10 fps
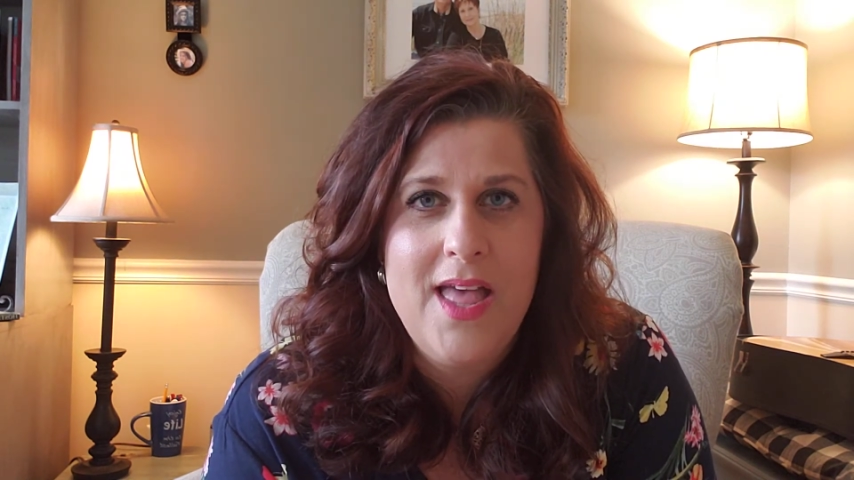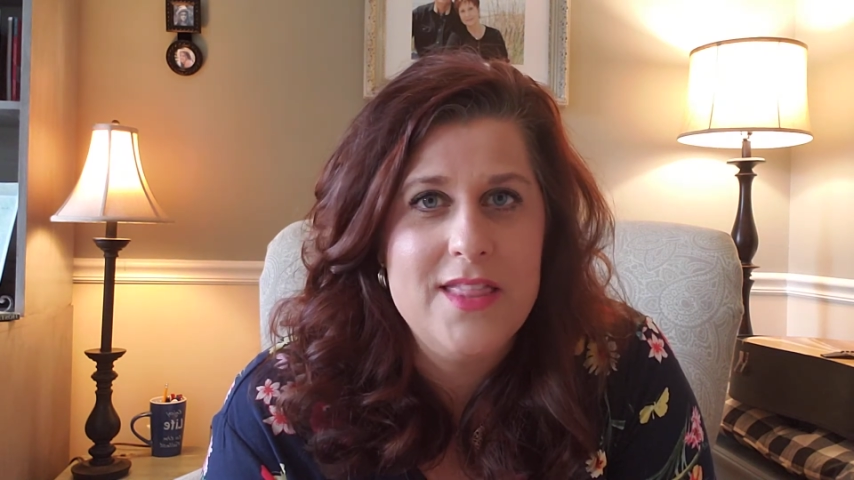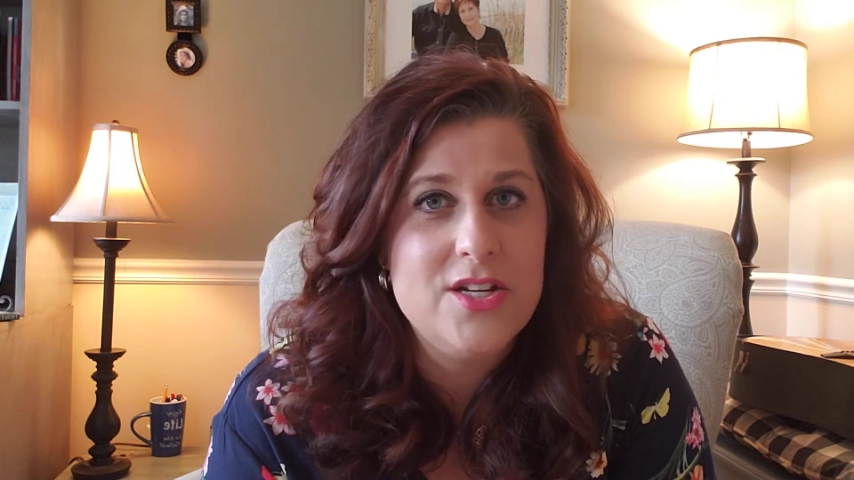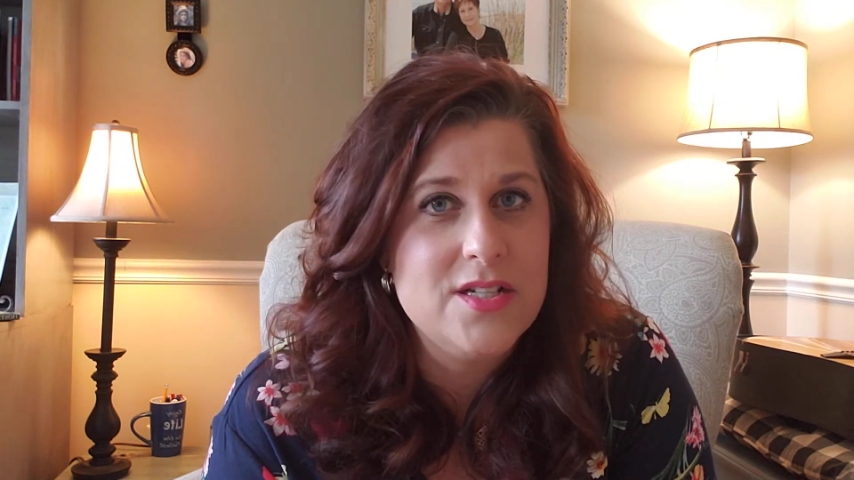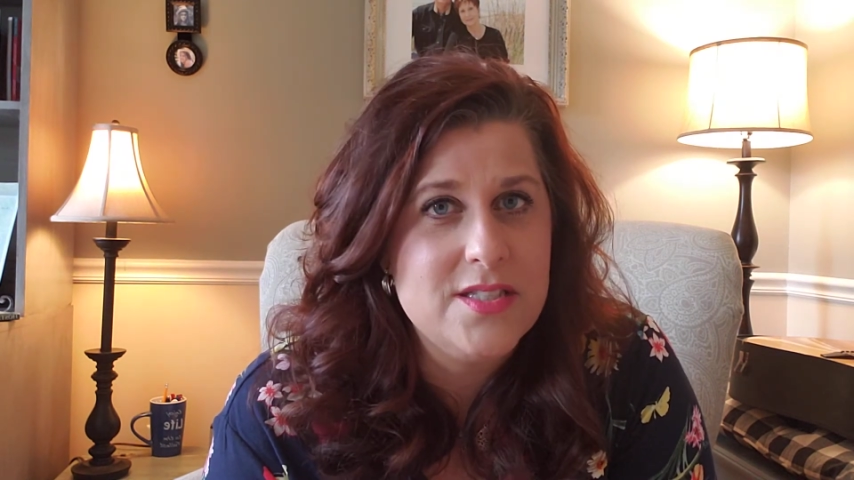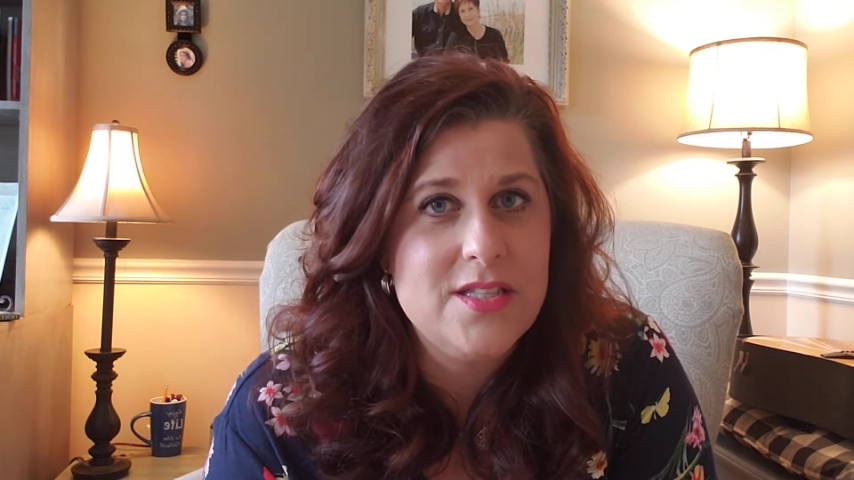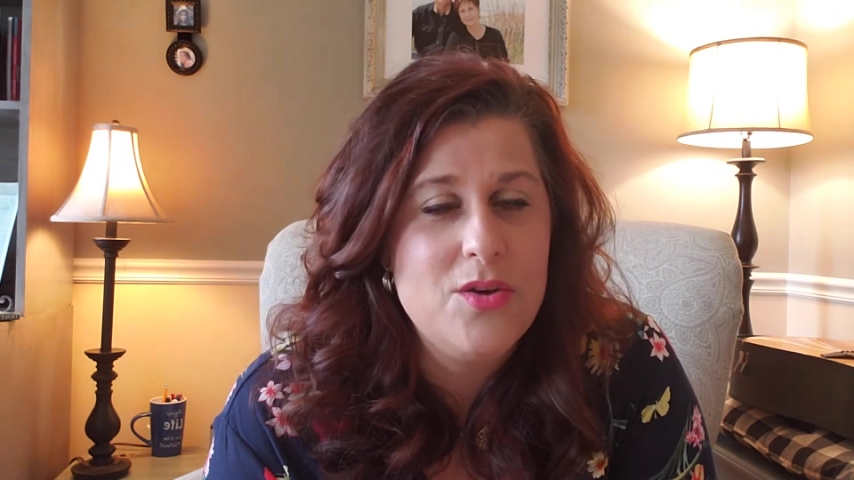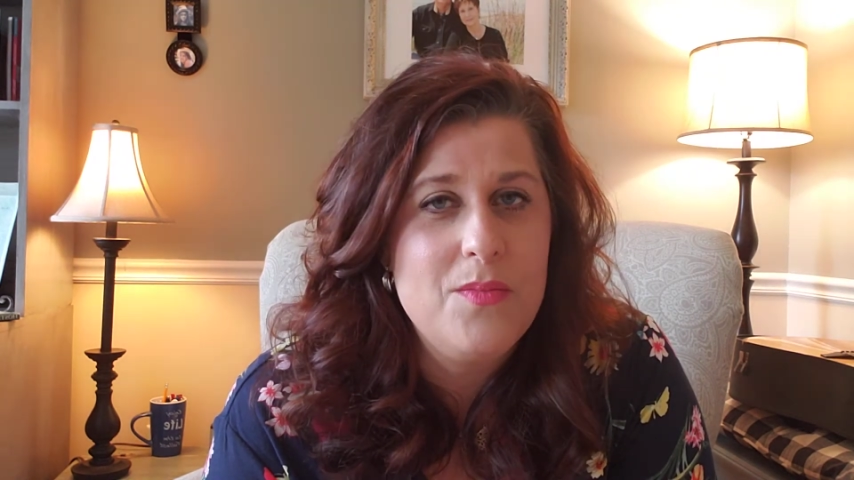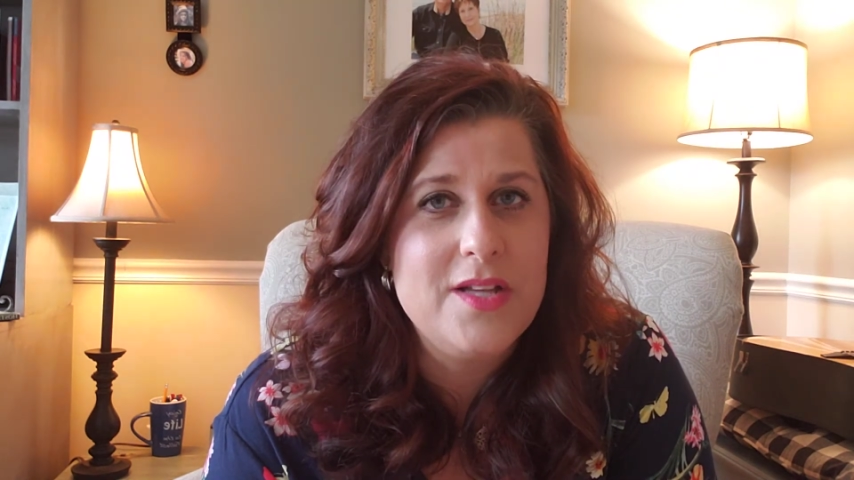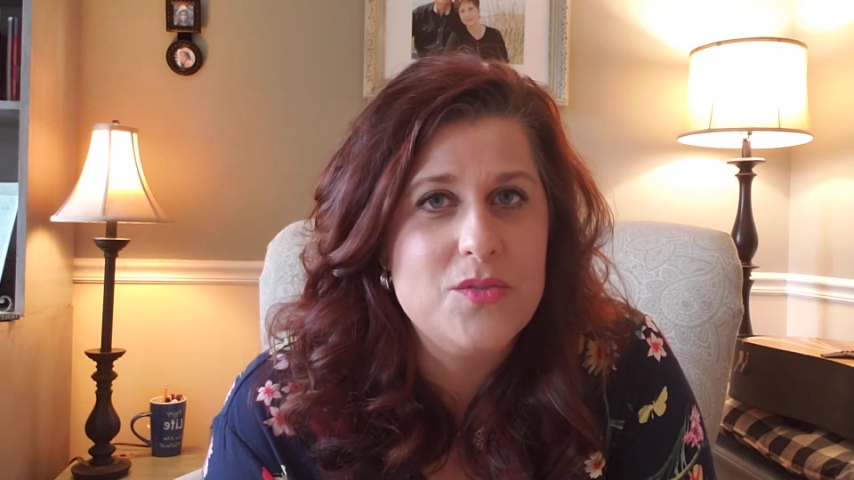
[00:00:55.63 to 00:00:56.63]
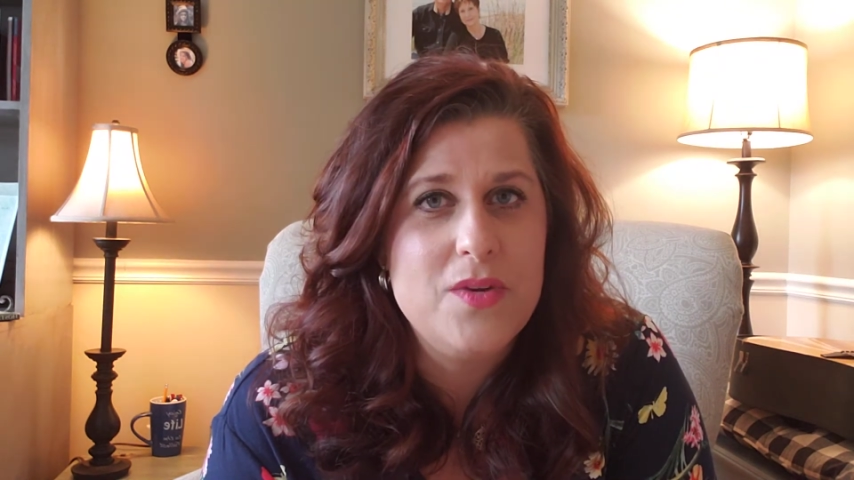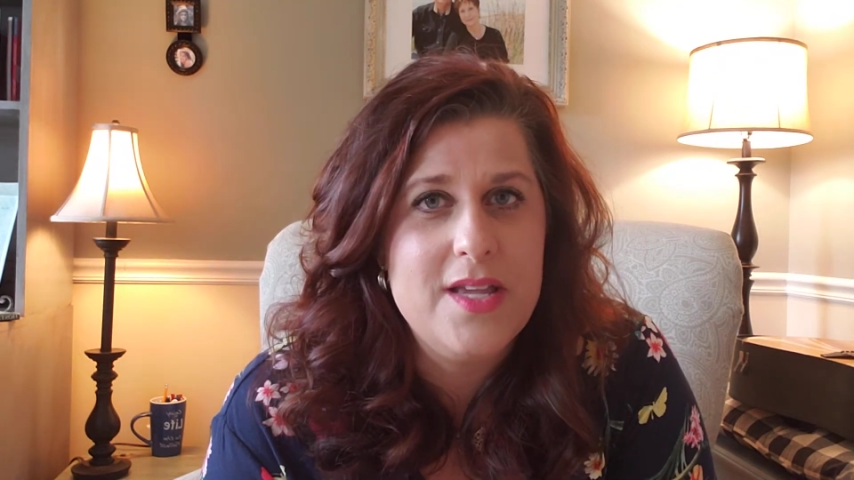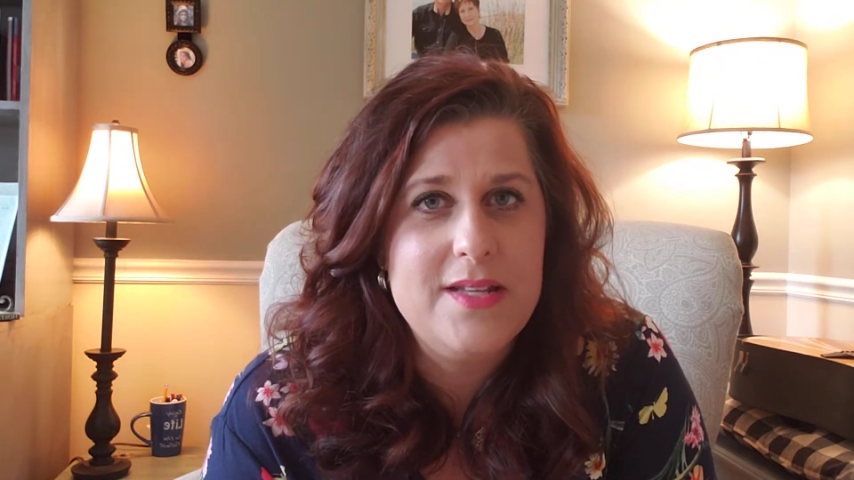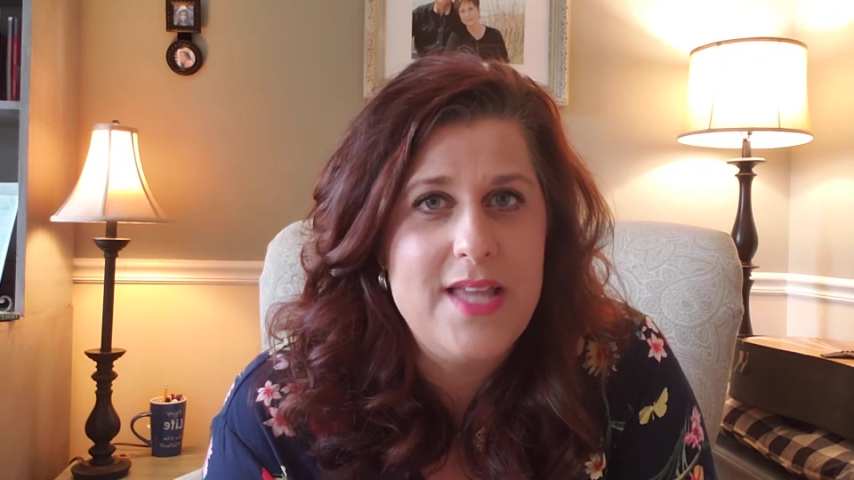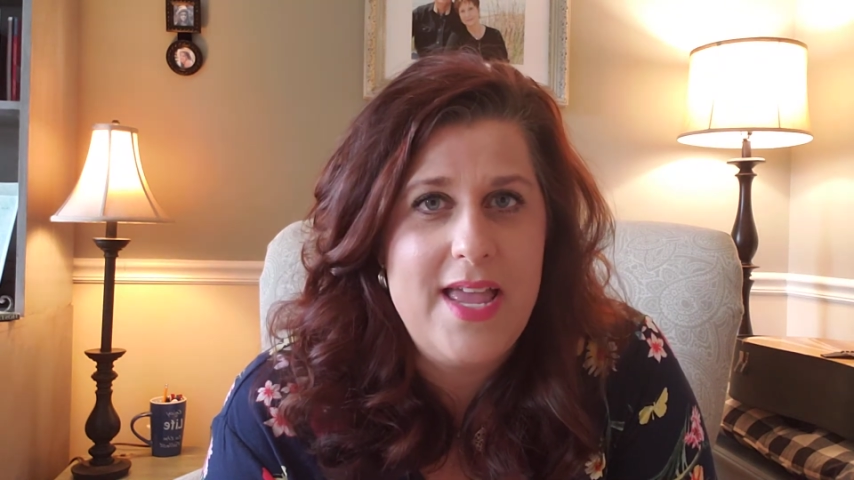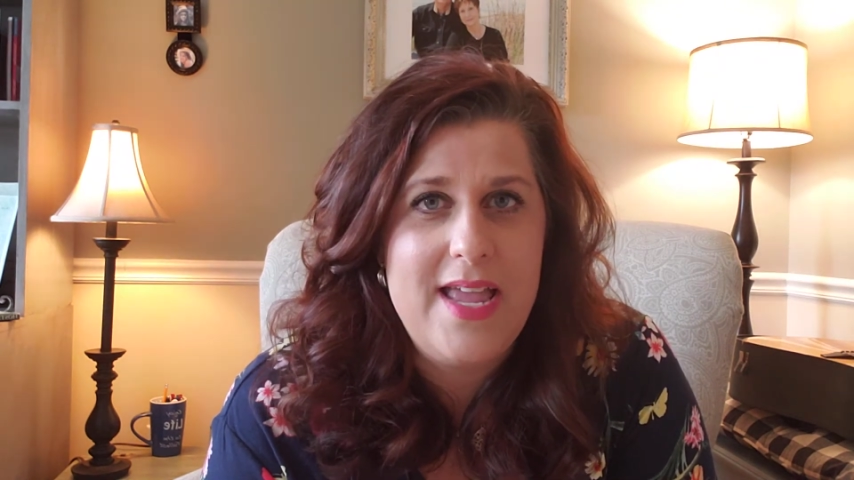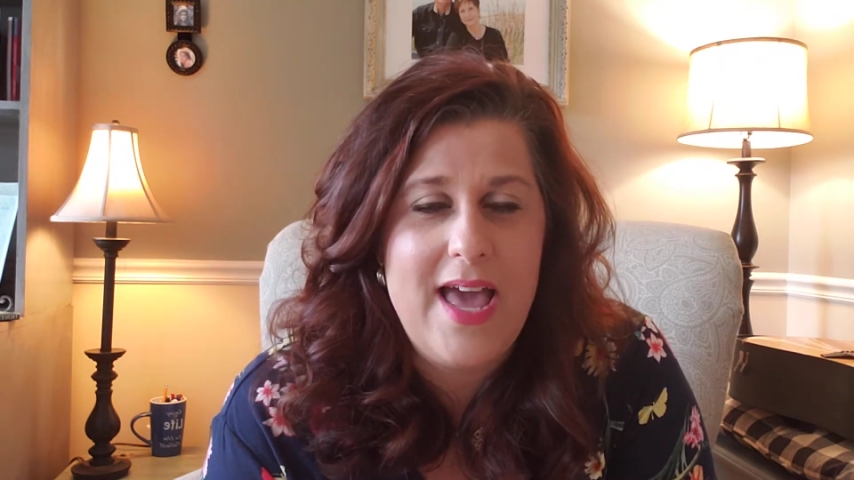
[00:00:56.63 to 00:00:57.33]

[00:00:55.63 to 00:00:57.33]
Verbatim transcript: There is so much we can take